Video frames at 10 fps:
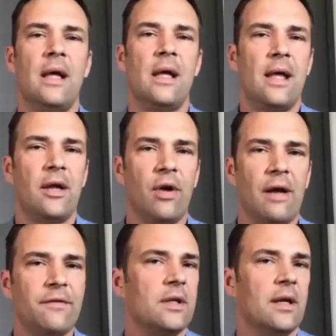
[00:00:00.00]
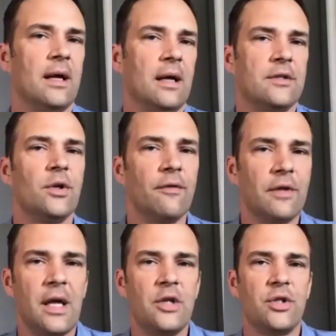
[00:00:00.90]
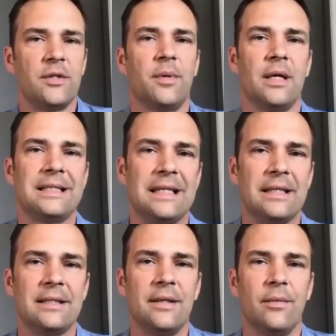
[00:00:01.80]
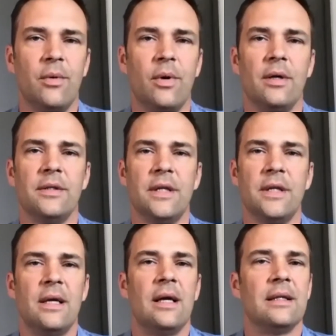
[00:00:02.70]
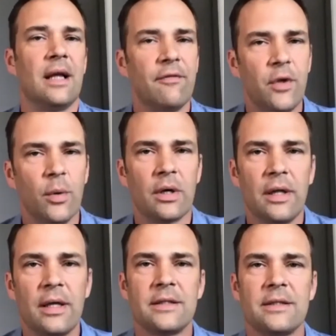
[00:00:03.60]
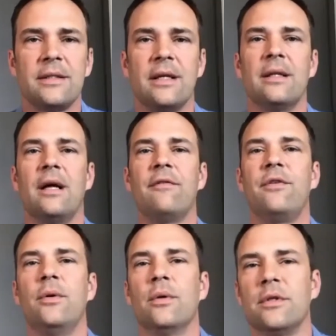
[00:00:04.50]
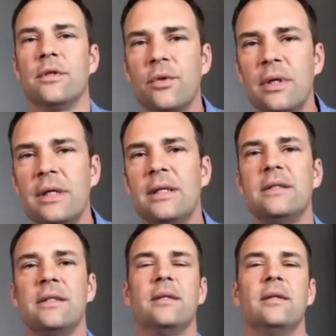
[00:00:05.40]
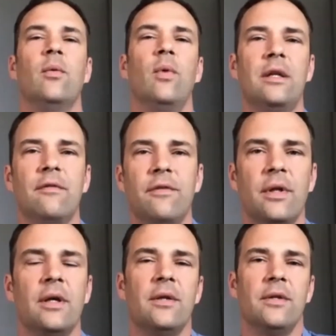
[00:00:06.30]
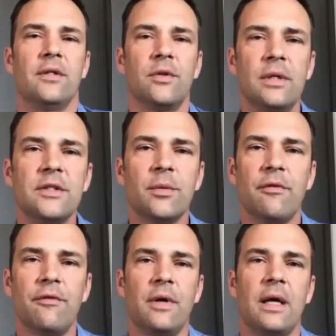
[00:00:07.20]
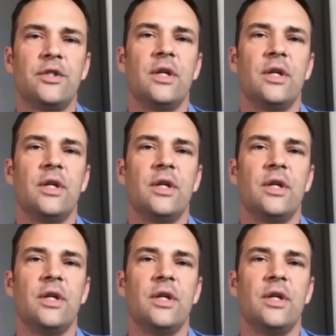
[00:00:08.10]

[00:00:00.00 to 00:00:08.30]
and craft a certifications process that requires a lot fewer clicks, a lot fewer screens, and waiting for the screens to refresh,